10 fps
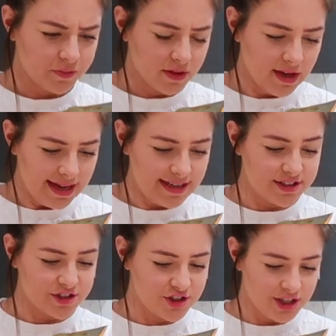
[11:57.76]
Yeah,
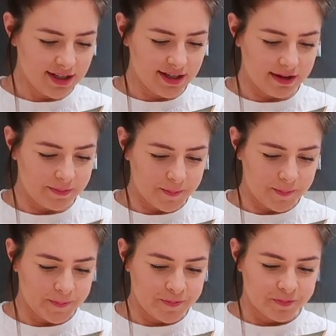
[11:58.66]
it's chicken.
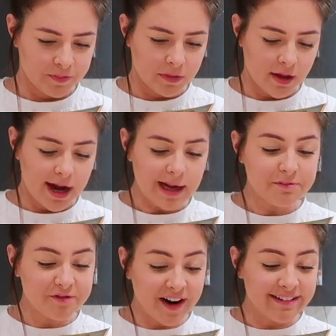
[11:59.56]

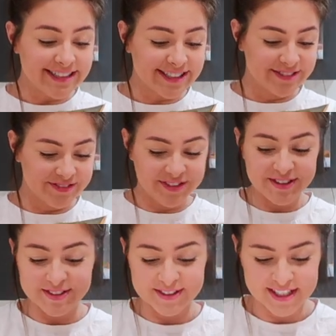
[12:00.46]
I'm very
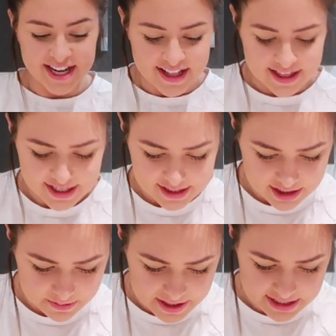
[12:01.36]
confused.
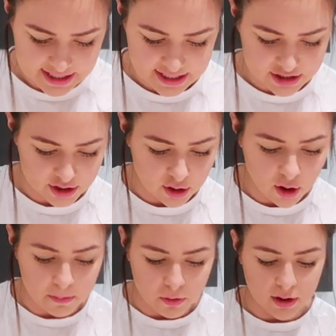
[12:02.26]
This to me tastes a
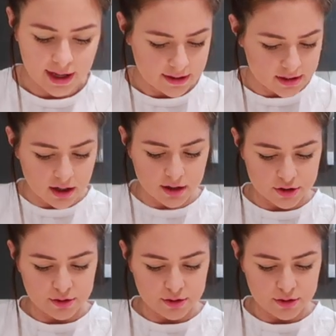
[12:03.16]
lot more like duck